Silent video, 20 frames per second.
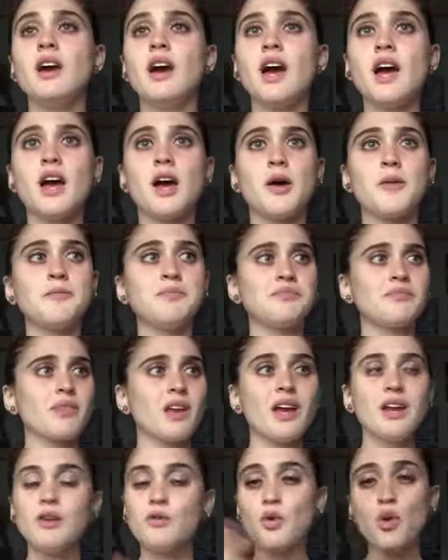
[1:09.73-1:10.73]

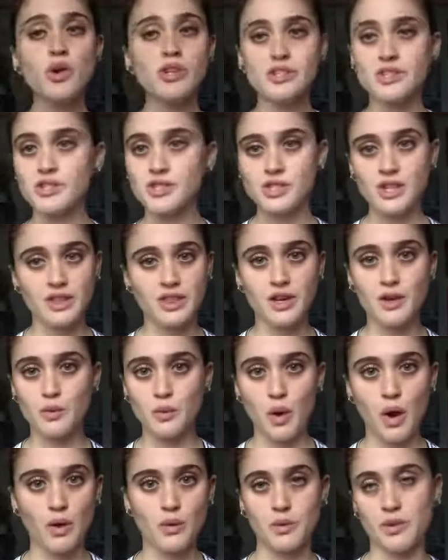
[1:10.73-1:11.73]
And of course, there's nothing
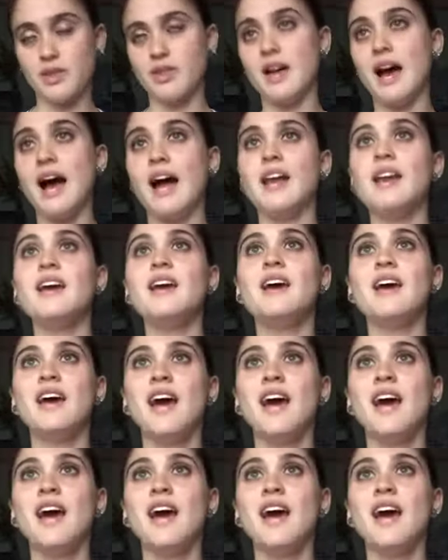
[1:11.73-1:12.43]
wrong with that.